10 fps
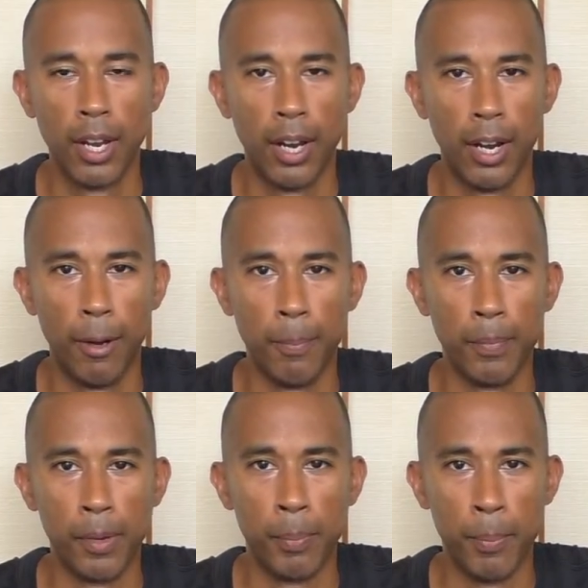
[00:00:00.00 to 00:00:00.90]

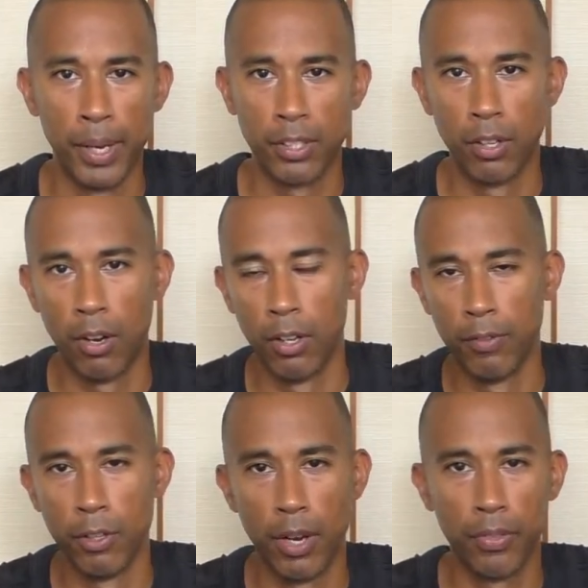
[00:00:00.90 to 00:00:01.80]
But best to all of
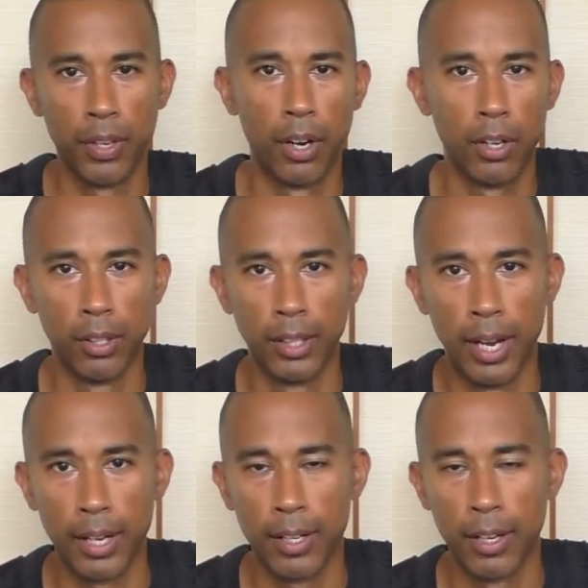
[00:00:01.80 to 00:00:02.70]
you out there. Good
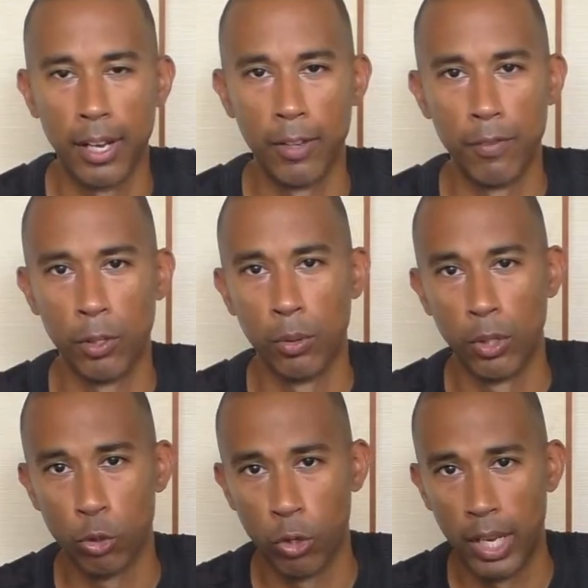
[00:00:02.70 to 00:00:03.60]
luck. Any of you who
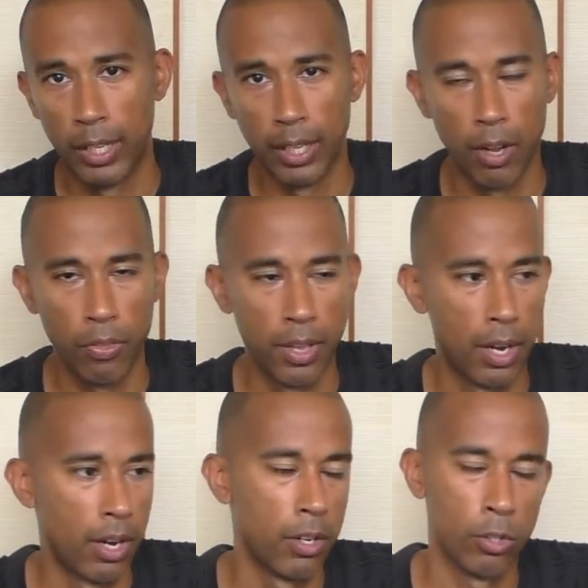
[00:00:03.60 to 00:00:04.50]
are training out
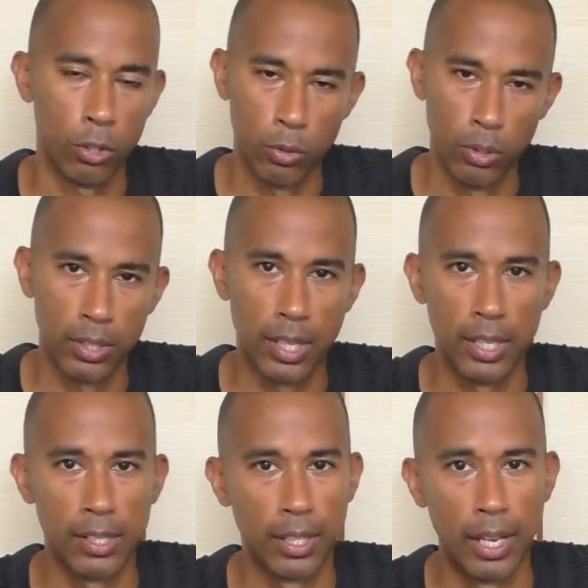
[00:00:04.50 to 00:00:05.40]
there, your school
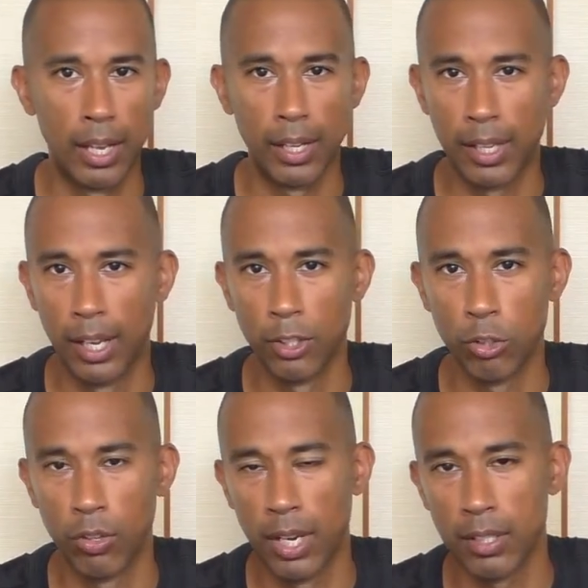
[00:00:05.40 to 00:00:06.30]
studies, again, I can't
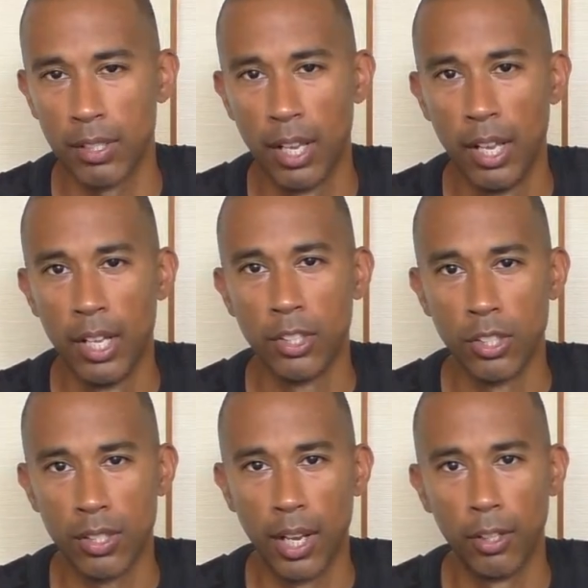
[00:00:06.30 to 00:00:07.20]
stress.
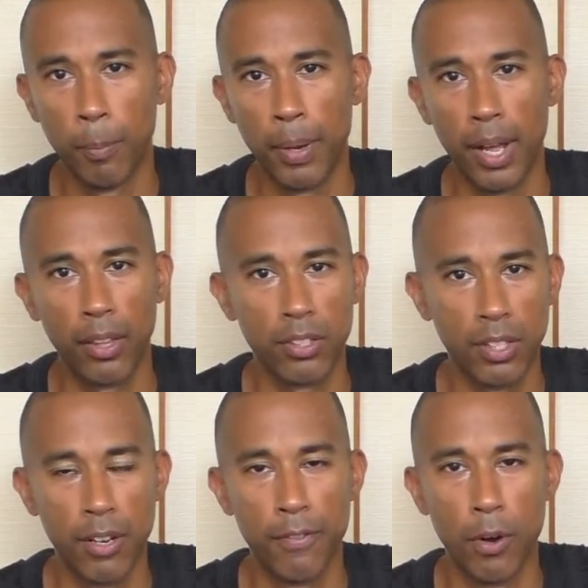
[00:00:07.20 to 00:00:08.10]
Just stay on the path,
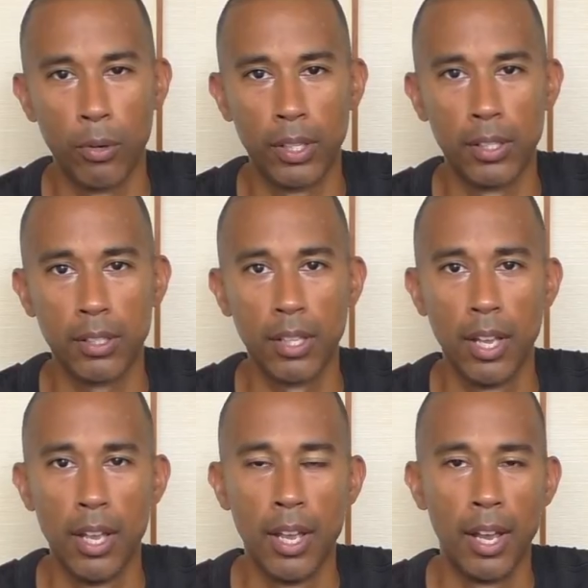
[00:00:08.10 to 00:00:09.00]
stay focused.
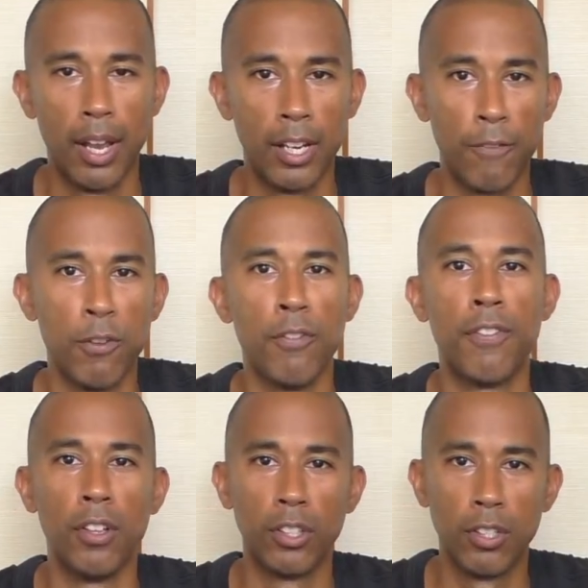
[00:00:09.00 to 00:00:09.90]
And if you
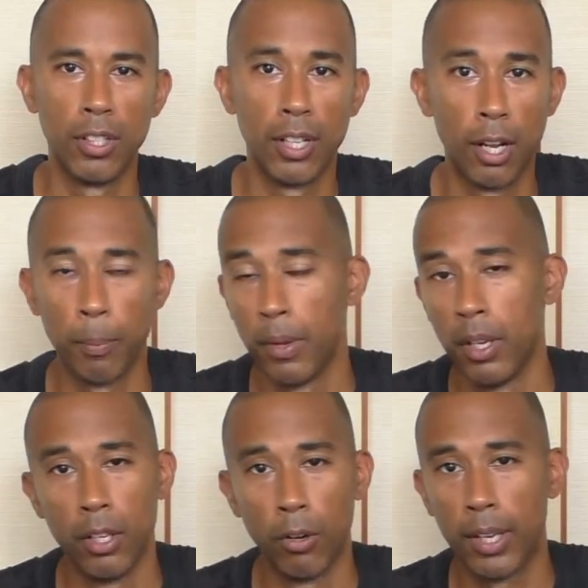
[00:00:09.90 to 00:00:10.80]
feel you need help,
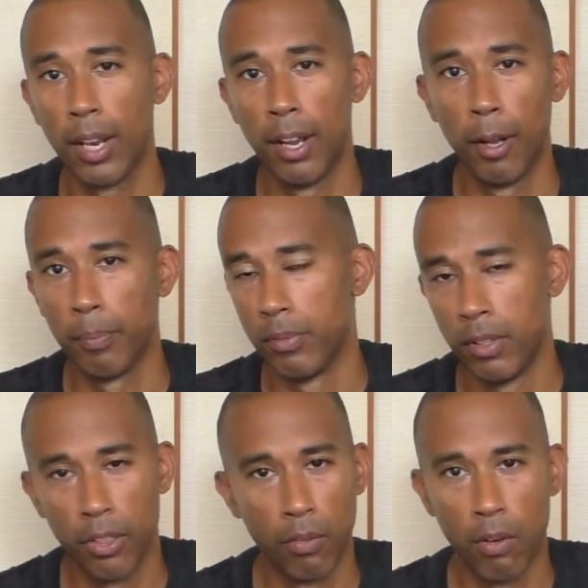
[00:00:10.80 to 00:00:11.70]
get help.
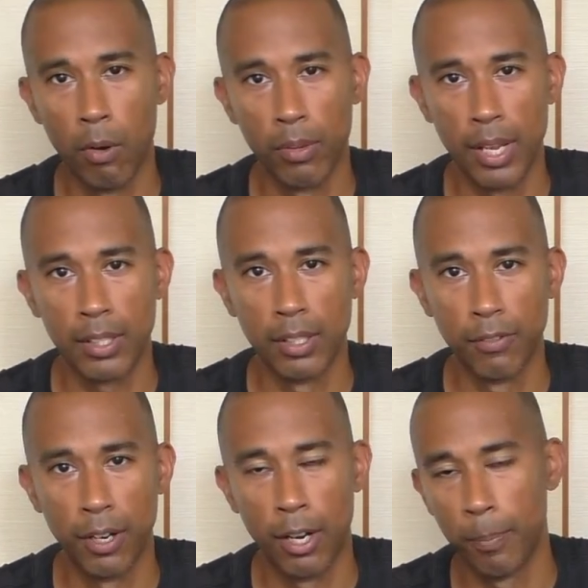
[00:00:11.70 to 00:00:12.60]
Nothing wrong with asking
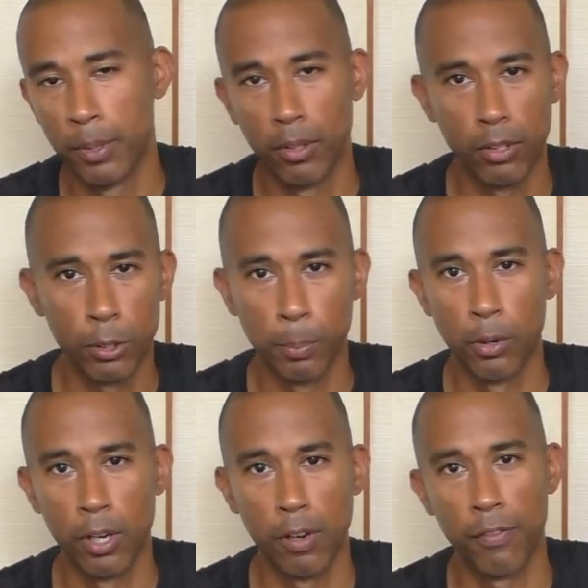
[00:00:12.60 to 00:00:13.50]
for help. The
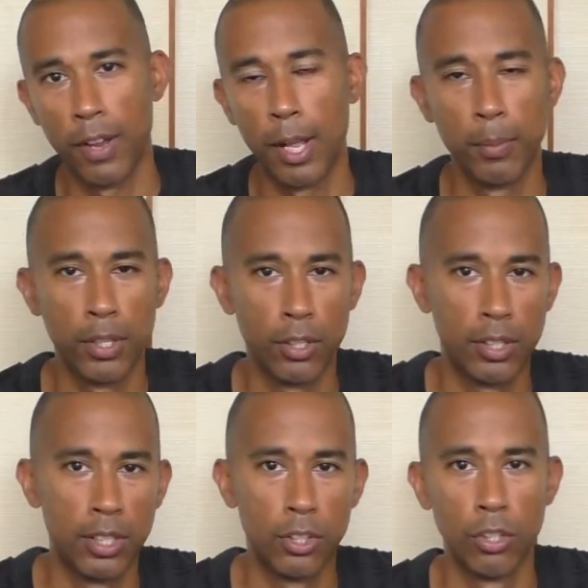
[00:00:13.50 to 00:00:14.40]
support of your family, your
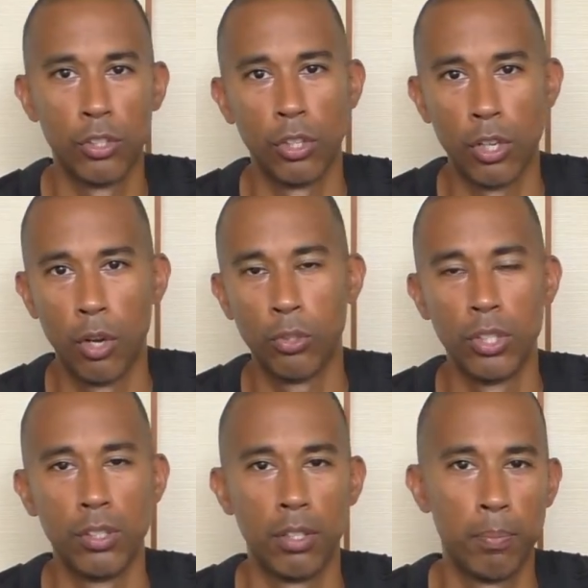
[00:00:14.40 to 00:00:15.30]
teachers, your
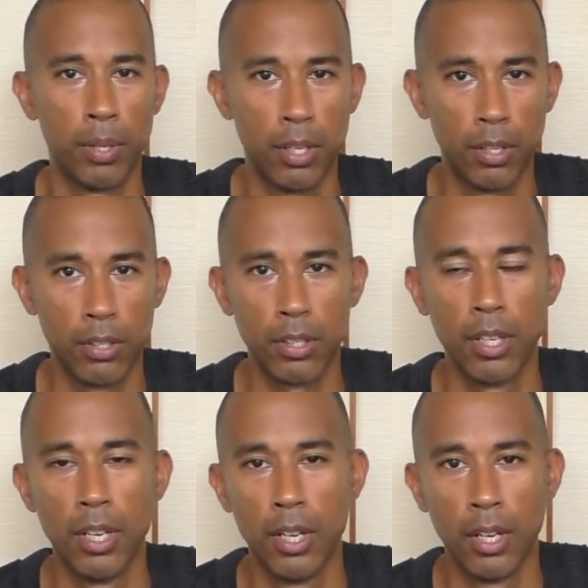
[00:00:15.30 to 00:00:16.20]
coaches, your peers,
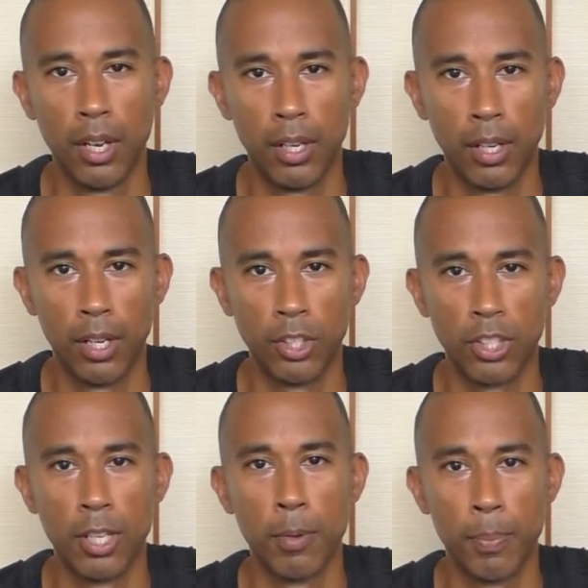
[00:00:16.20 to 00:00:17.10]
and
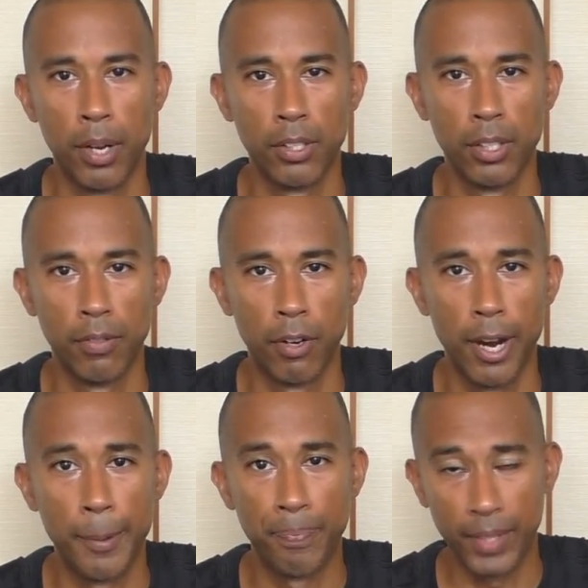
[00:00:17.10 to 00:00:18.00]
just keep it positive, all
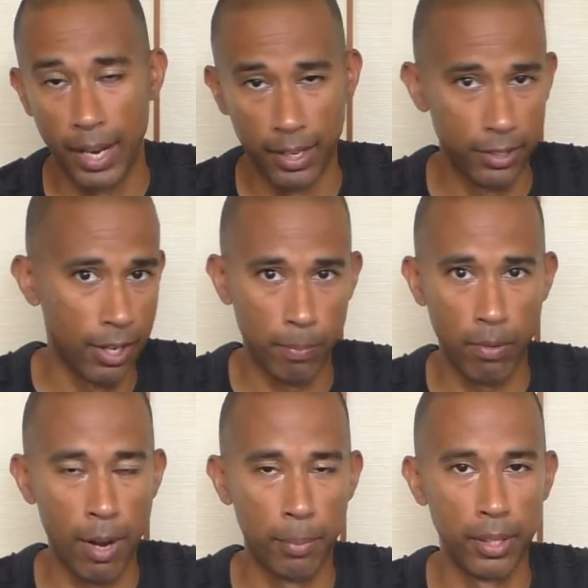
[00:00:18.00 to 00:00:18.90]
right? I got to stop
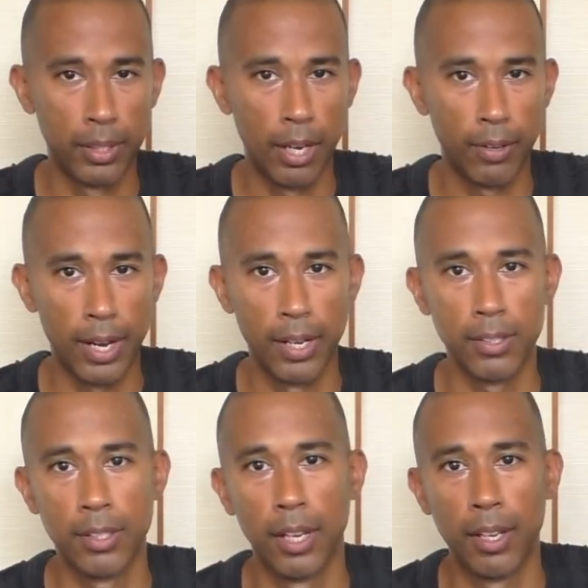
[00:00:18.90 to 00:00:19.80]
rambling now,
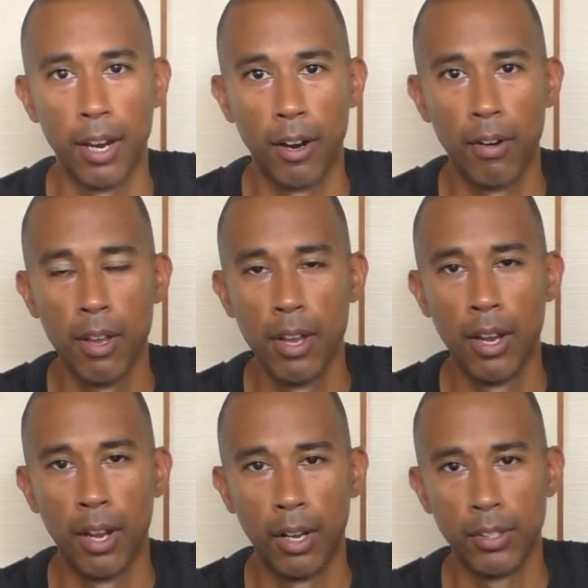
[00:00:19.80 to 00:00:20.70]
guys. Take care.
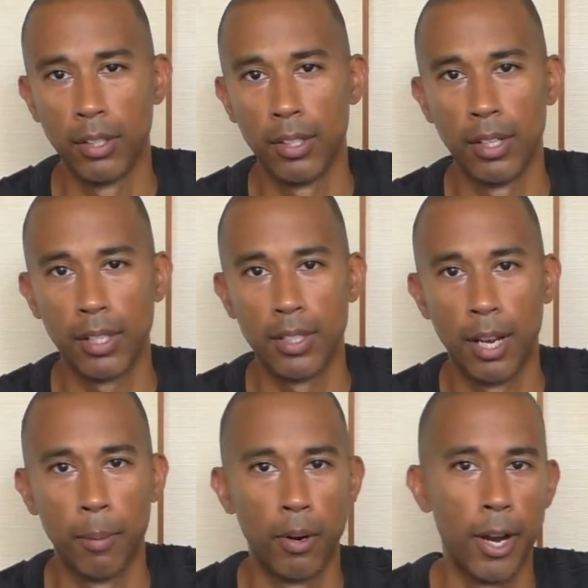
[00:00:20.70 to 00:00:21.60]
Until the next
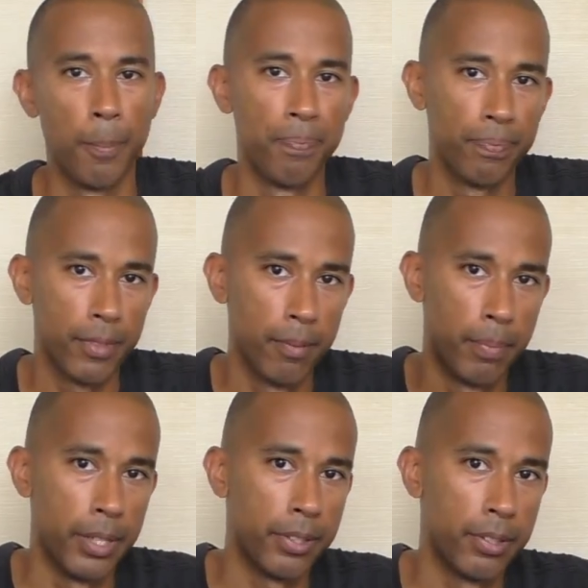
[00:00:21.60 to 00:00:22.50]
time, all right?
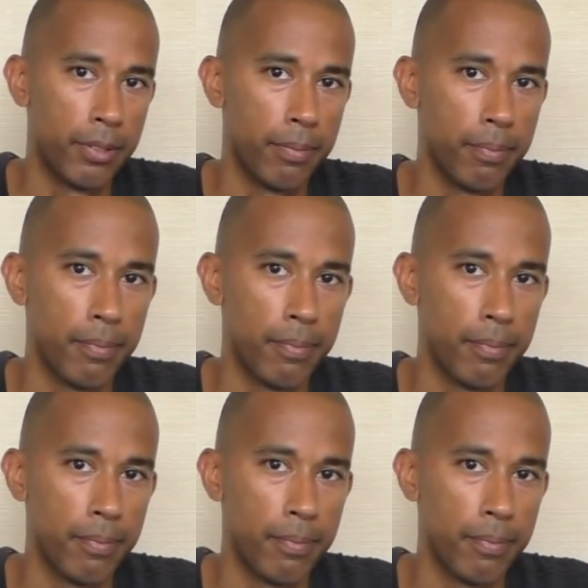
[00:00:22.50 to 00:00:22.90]
Peace.